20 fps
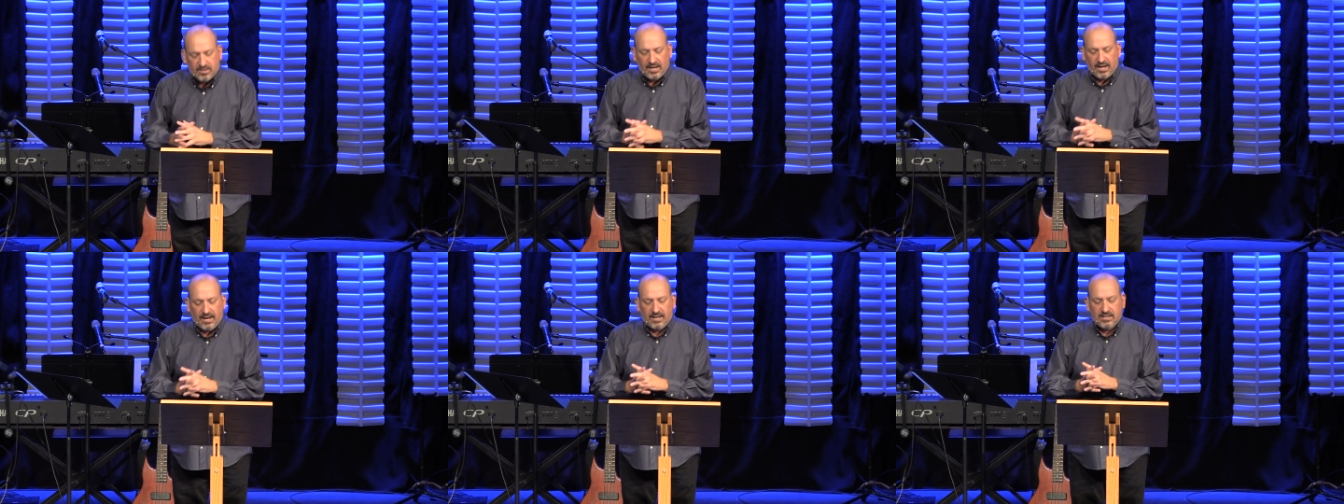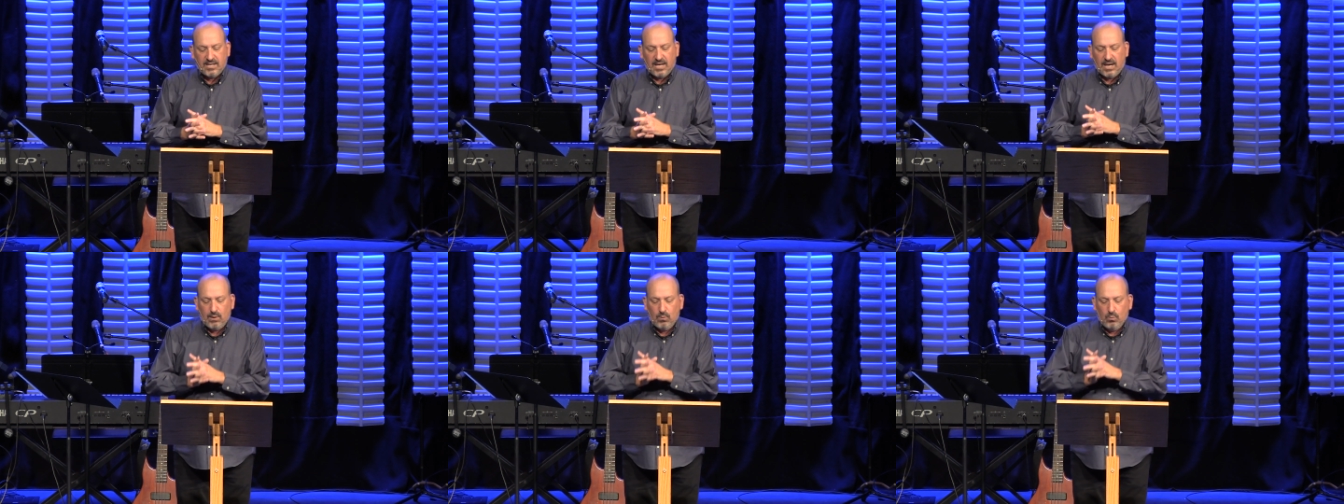
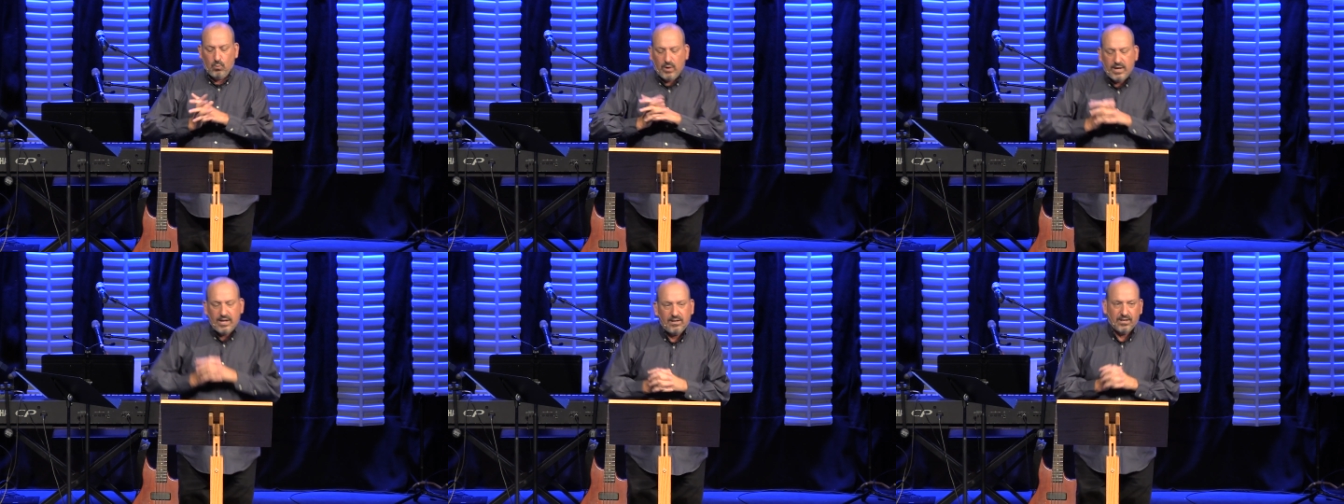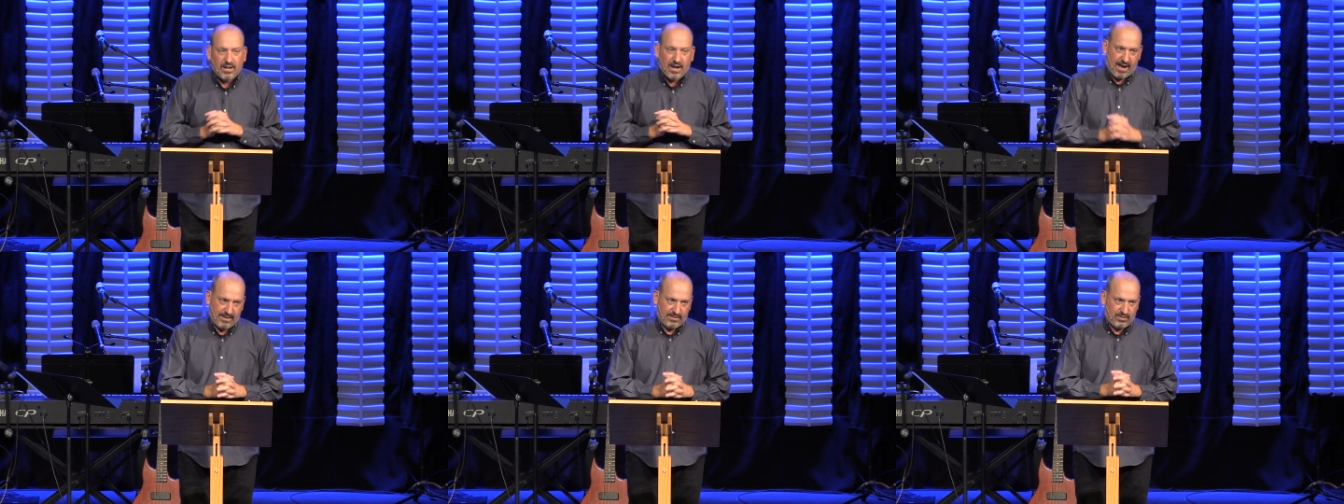things he will
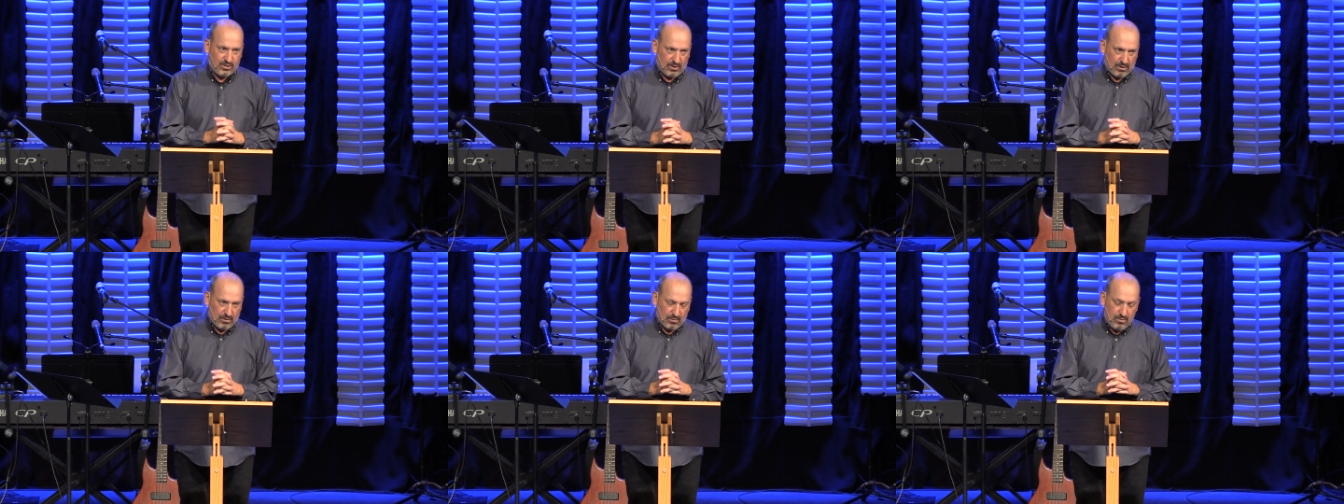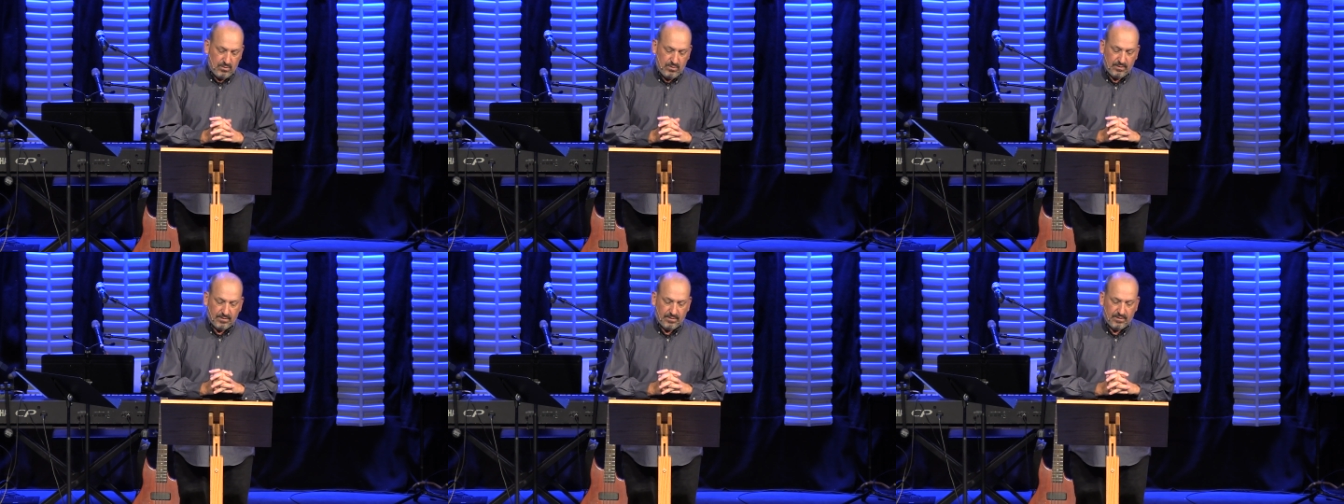not
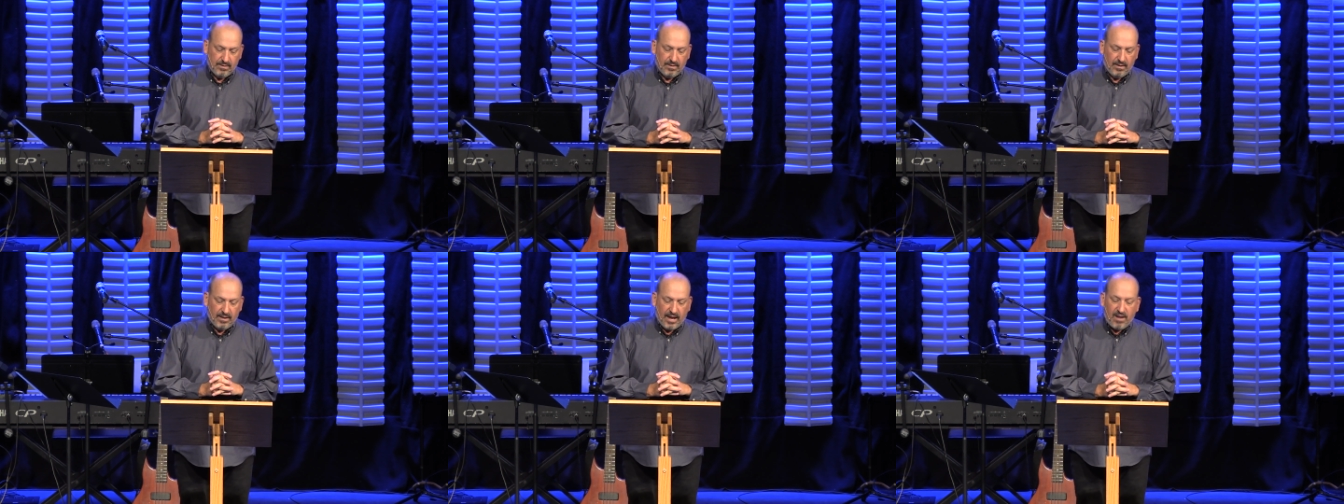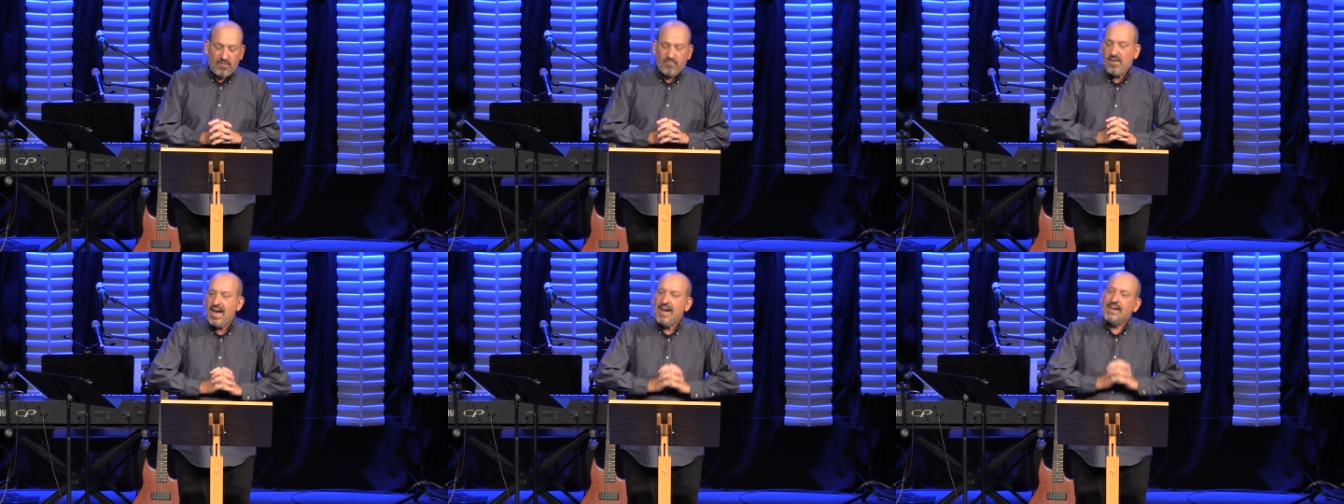do.
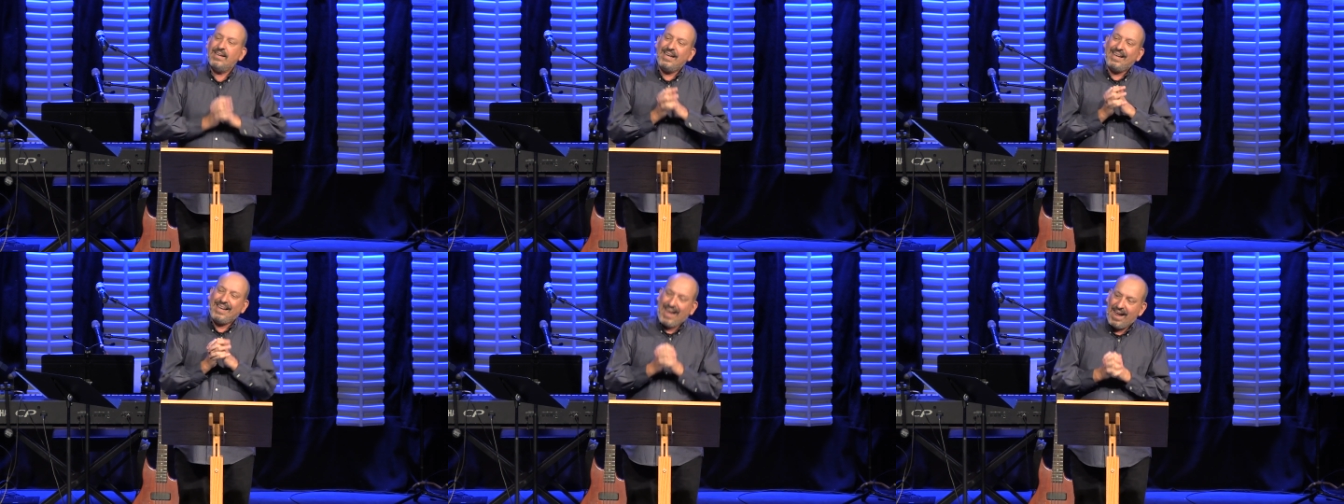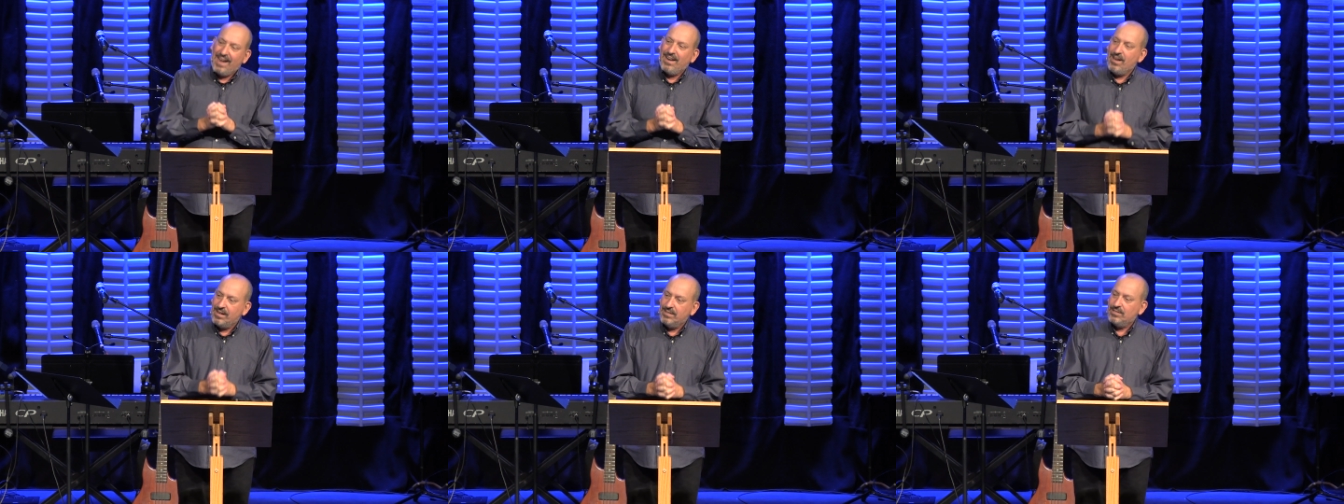In fact, he
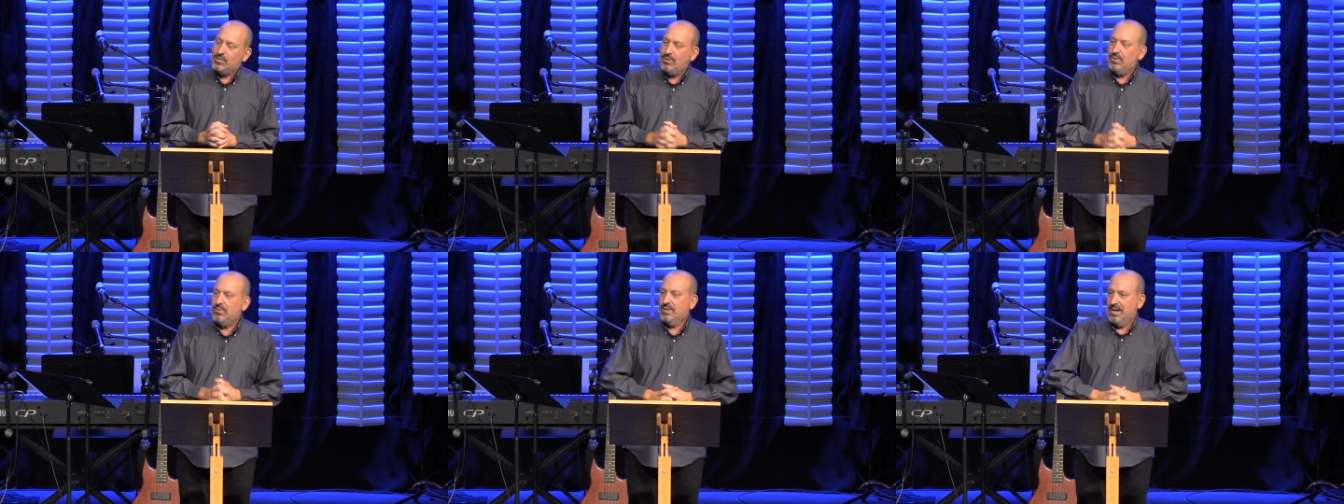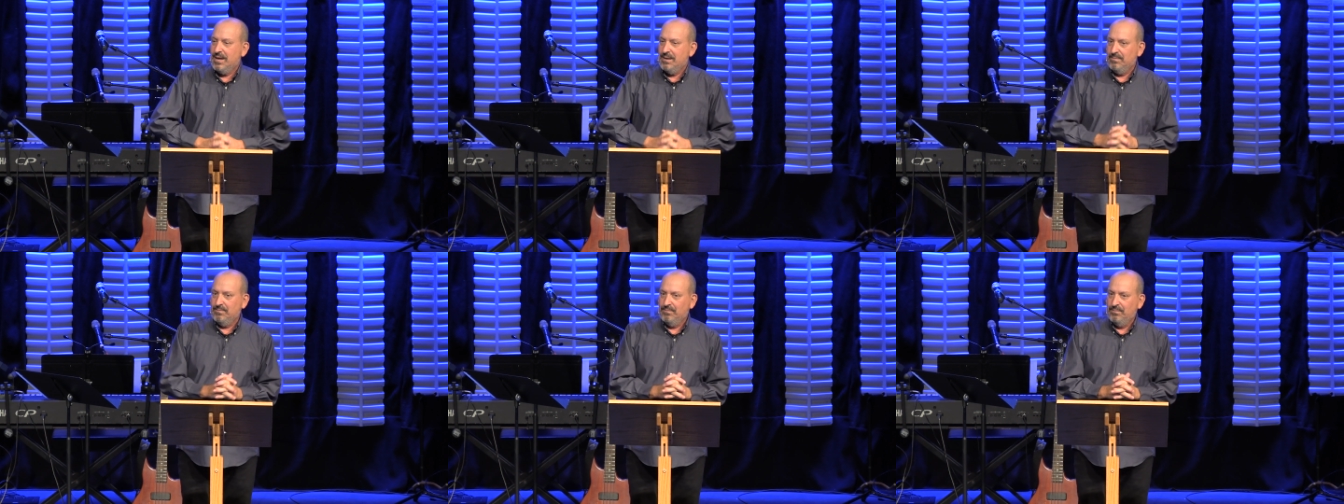cannot do
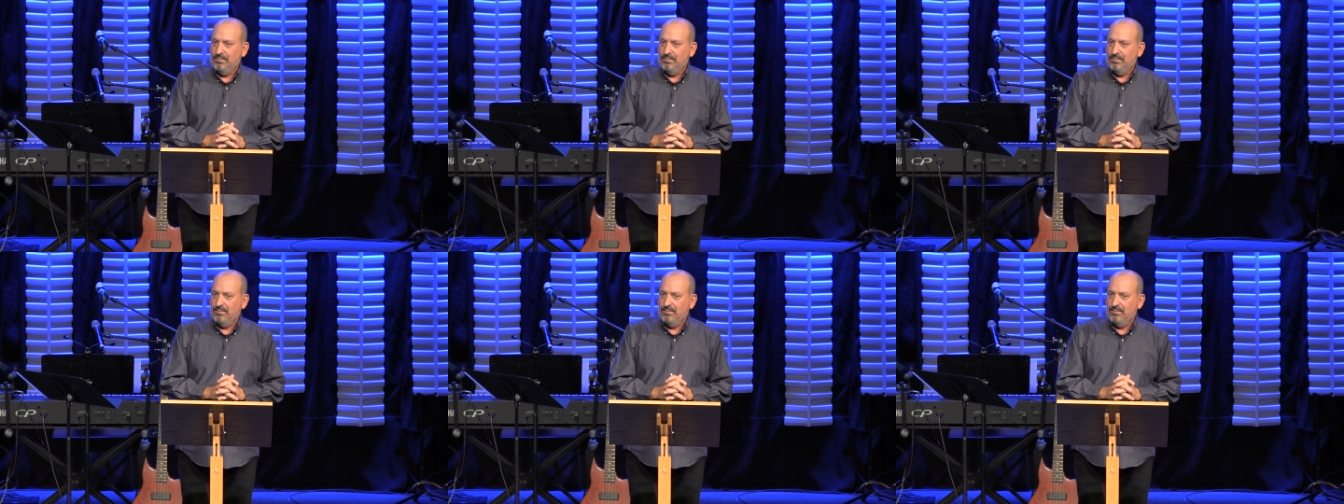them.